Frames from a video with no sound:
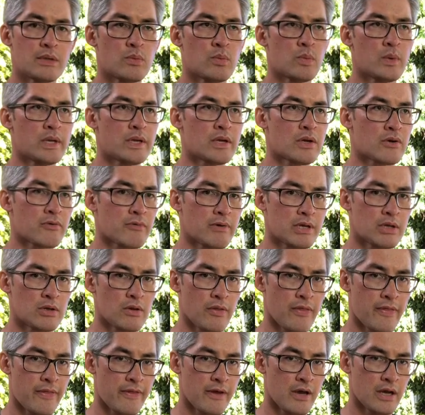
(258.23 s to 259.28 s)
we agreed
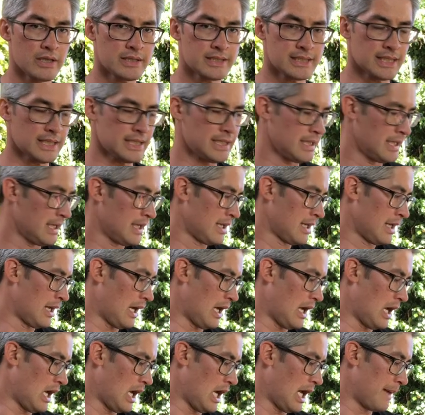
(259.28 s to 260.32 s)
on 30.
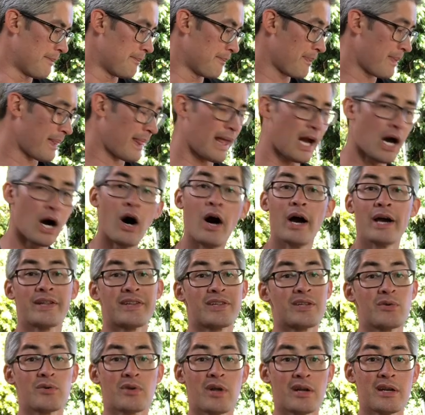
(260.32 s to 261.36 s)
I
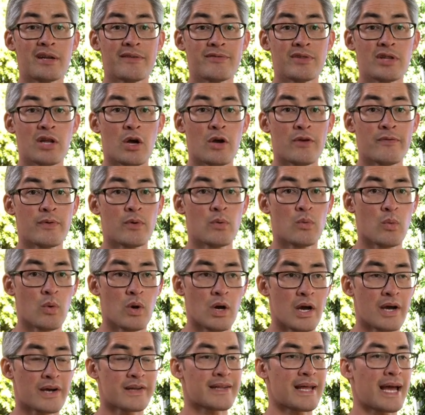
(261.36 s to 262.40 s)
still don't even know if it
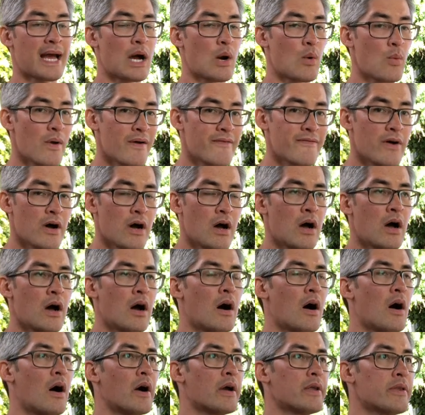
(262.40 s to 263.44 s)
works. However,
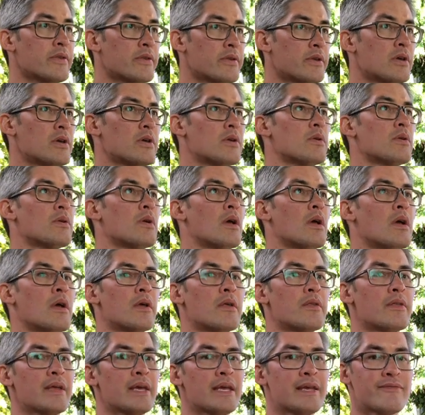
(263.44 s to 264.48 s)
I knew
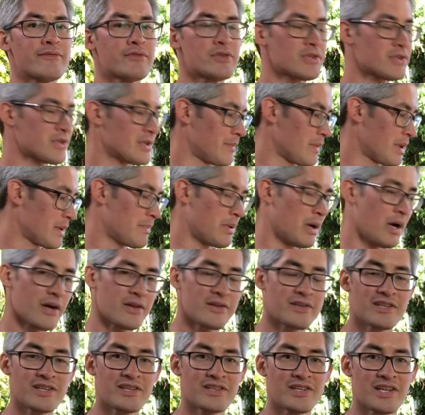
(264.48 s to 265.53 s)
that even just some of the
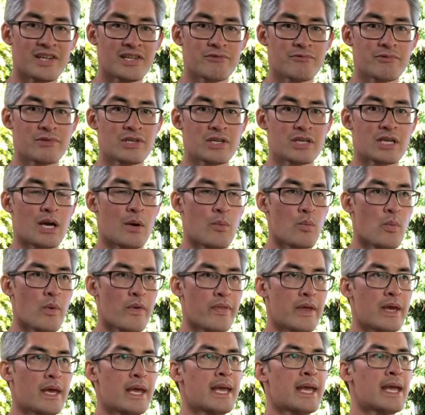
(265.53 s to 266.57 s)
parts and accessories that come
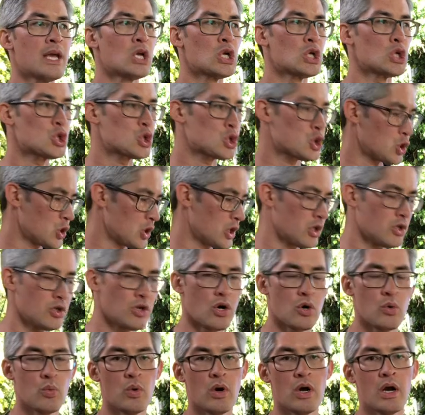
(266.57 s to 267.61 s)
with it, should it
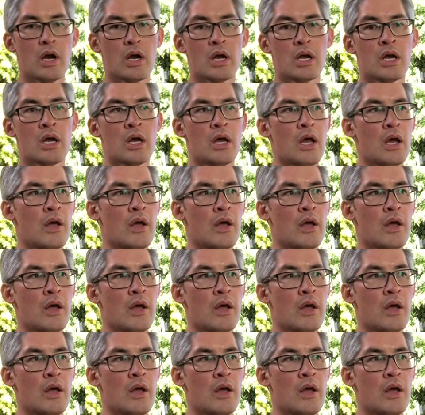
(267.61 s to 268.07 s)
not work,